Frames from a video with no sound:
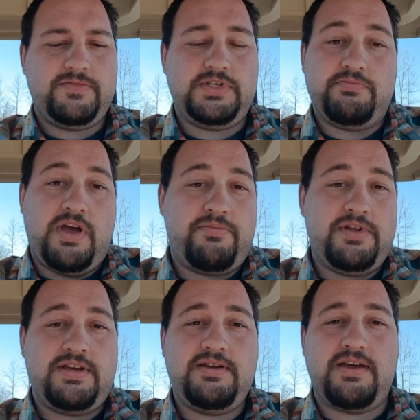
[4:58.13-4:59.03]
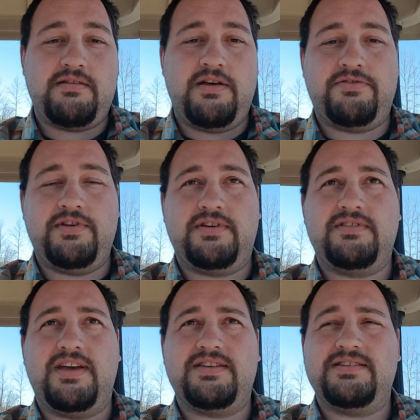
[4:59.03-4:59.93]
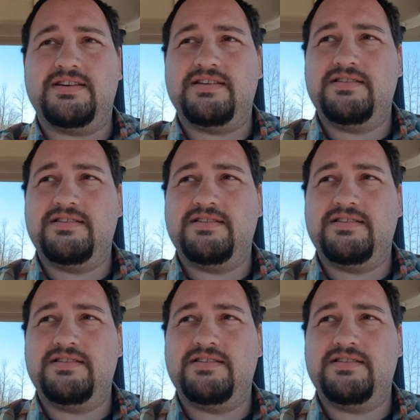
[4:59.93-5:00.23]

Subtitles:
just my opinion. I think that